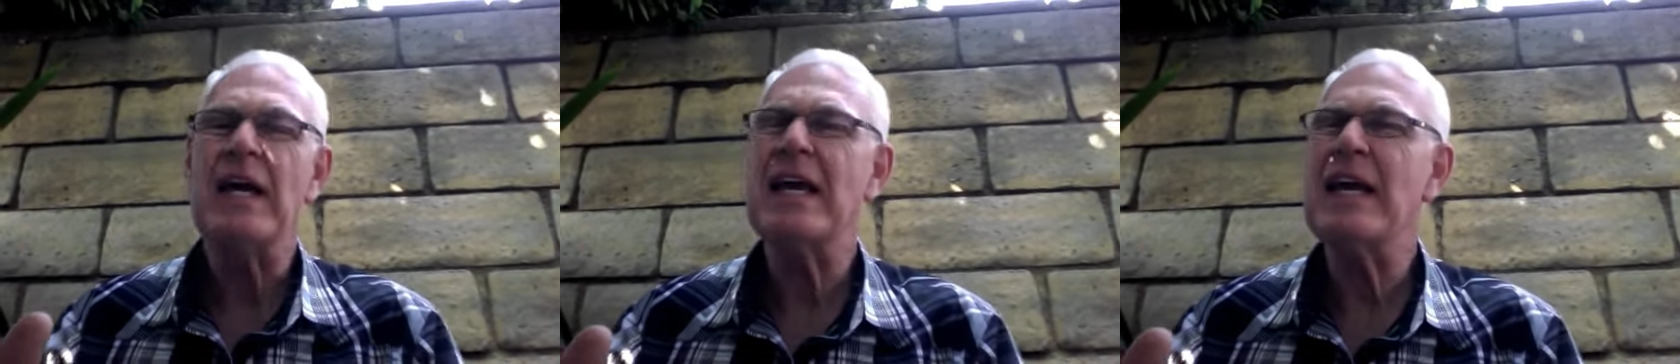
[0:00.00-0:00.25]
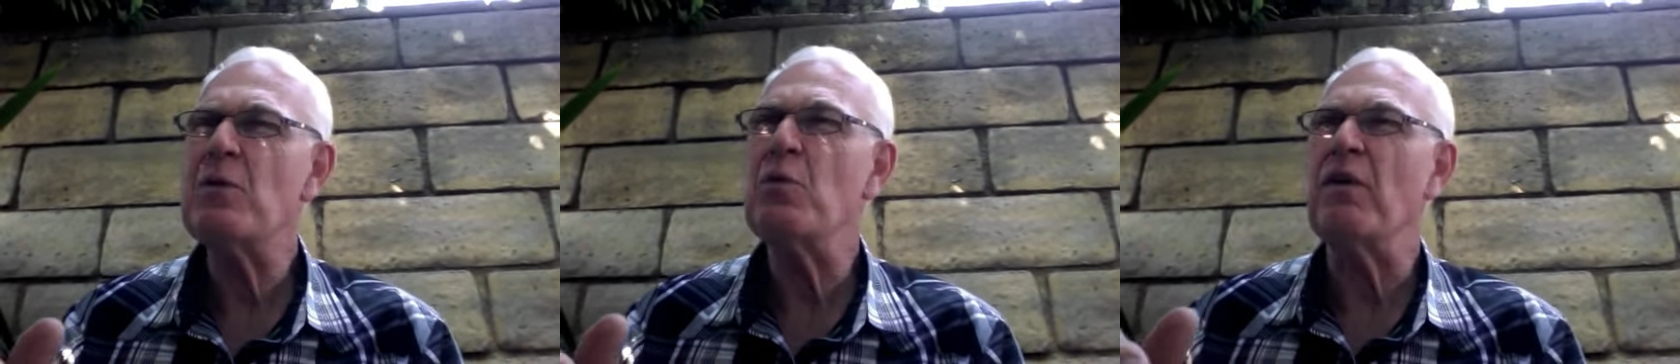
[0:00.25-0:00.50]

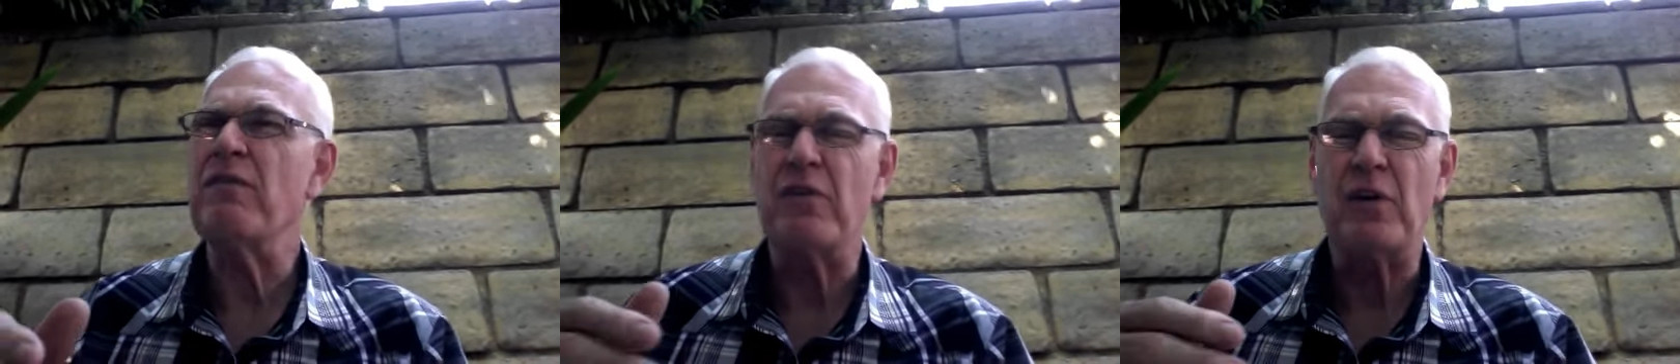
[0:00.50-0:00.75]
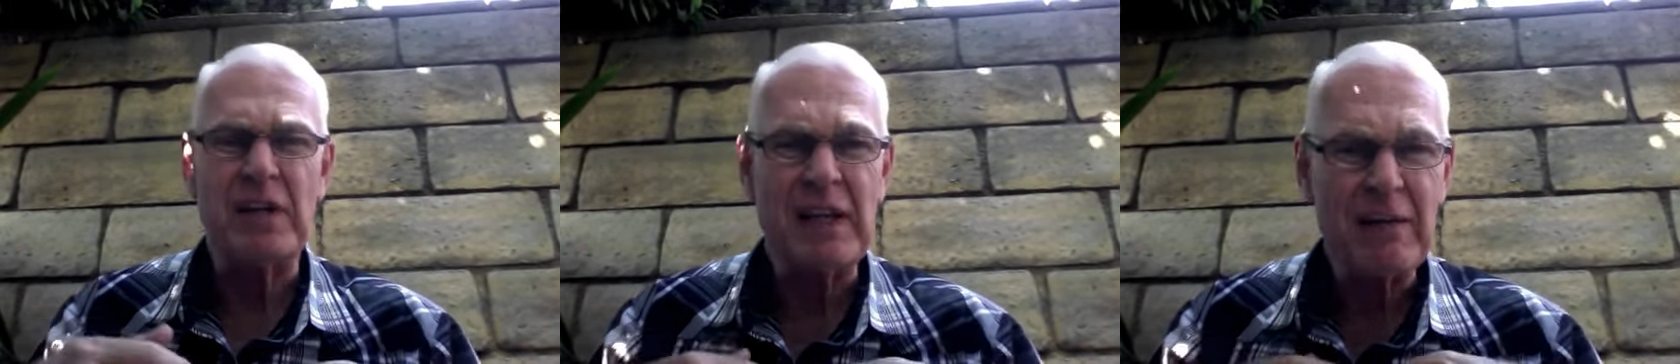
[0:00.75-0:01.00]
He will
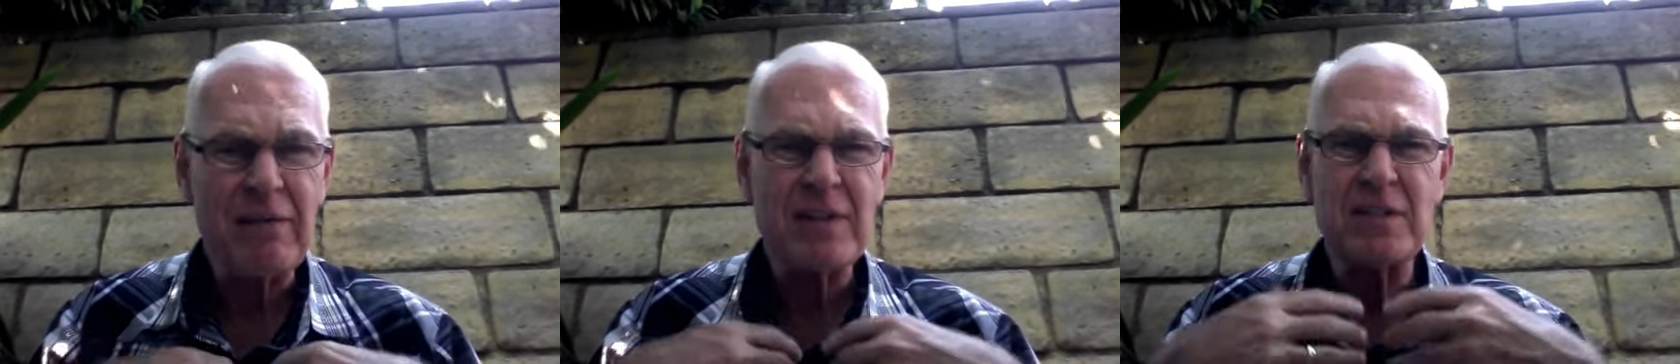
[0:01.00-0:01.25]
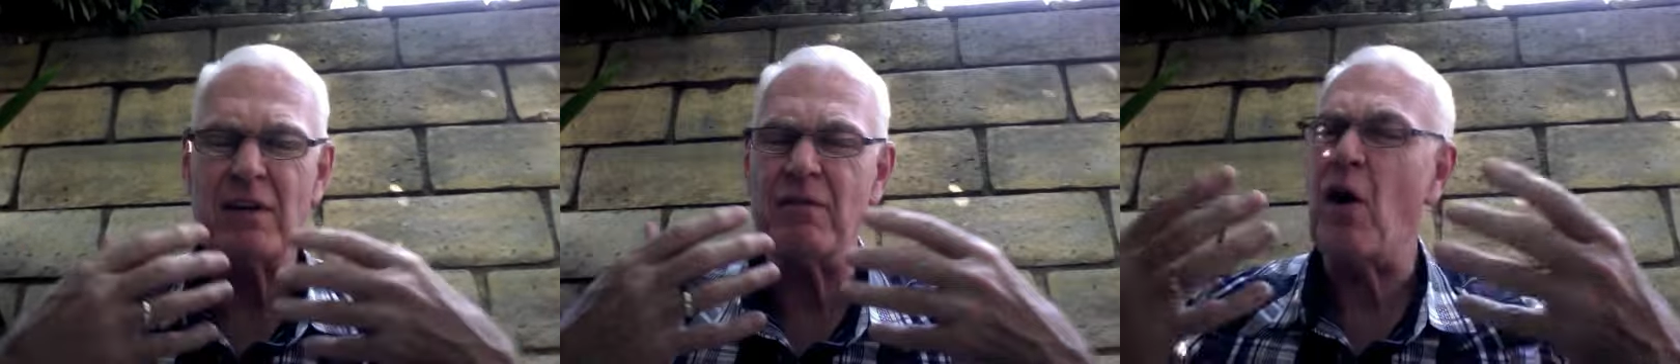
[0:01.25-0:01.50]
forgive
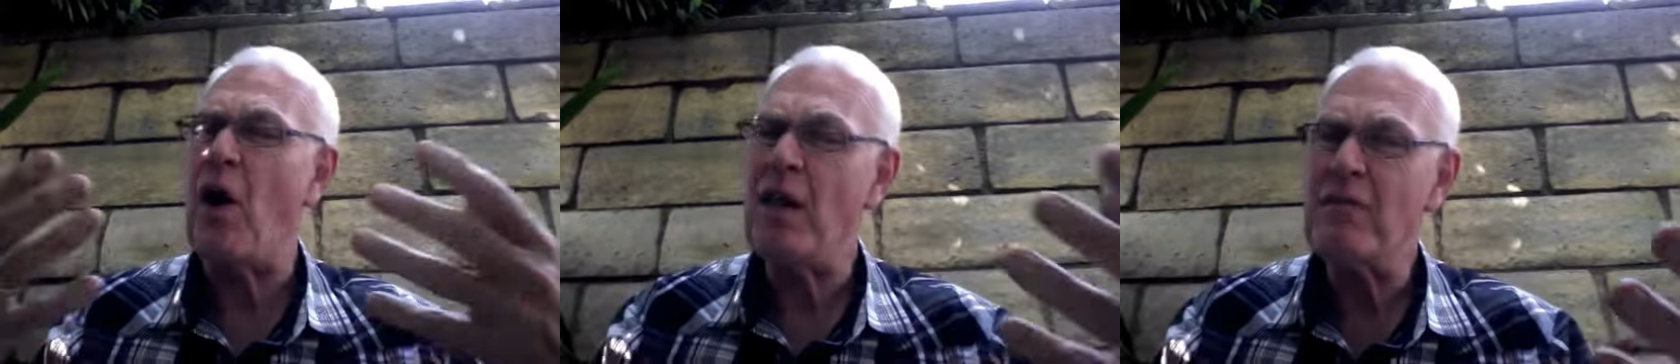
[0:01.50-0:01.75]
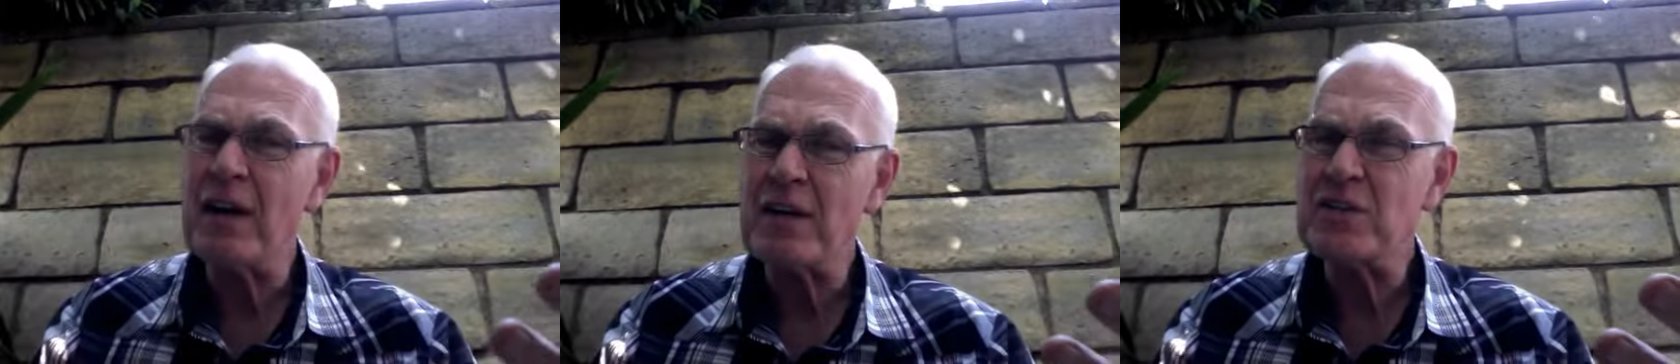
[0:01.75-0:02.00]
us of
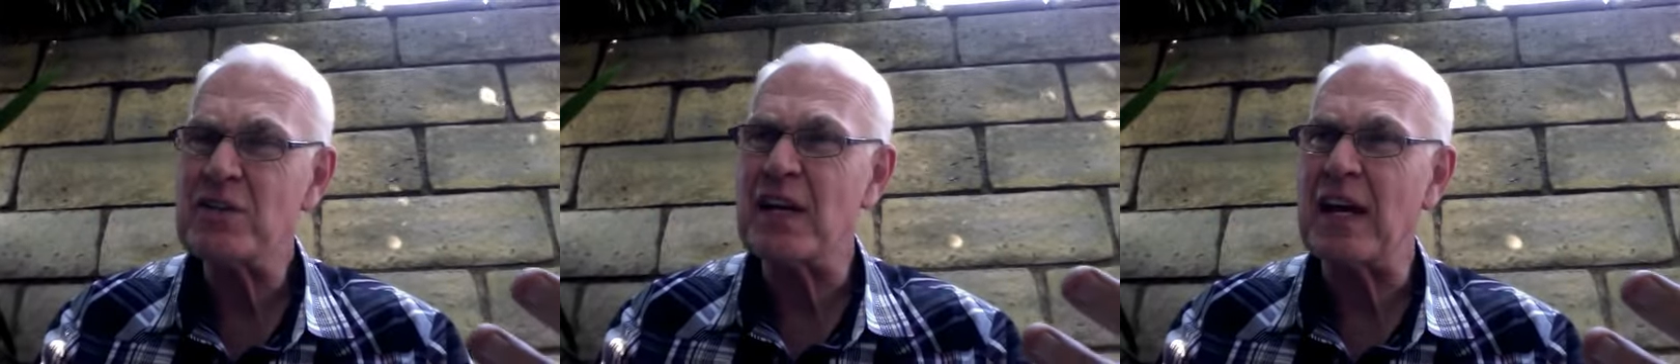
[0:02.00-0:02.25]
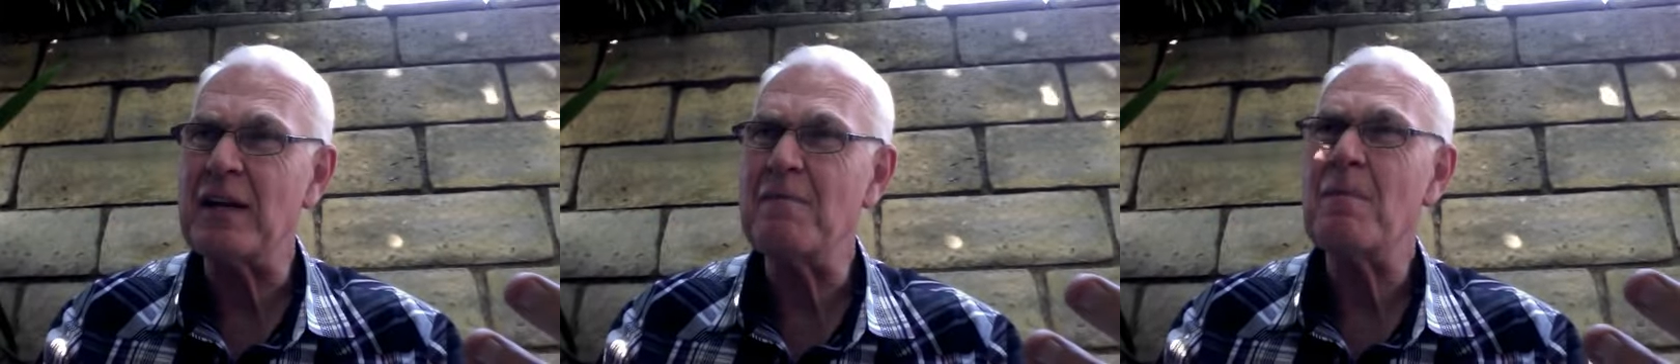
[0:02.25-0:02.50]
all of our
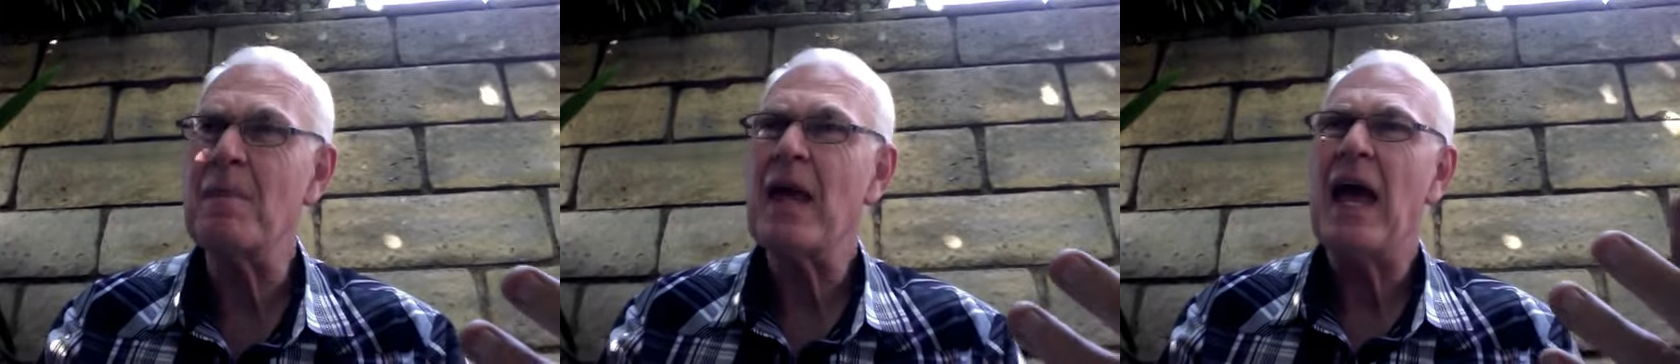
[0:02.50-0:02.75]
sin